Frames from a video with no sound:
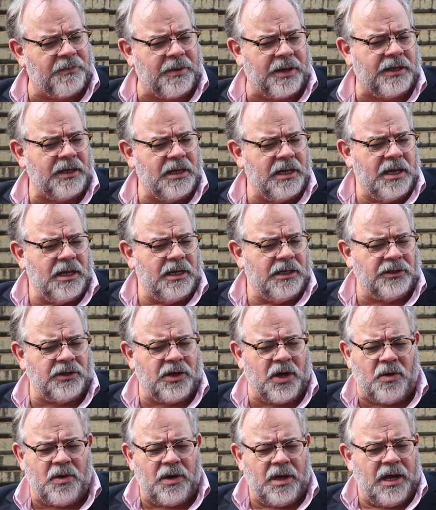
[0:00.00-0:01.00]
But
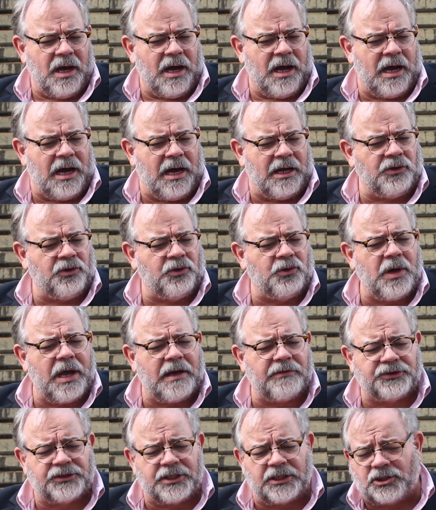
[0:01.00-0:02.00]
you
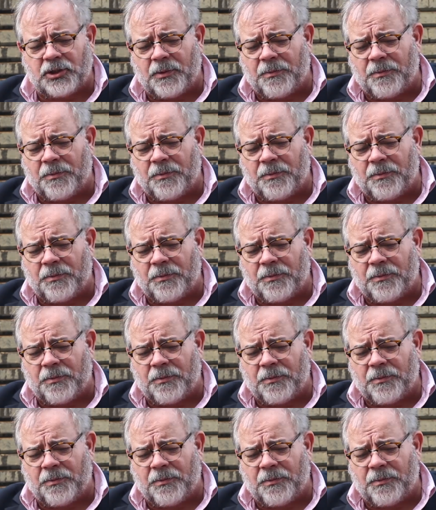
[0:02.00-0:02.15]
have such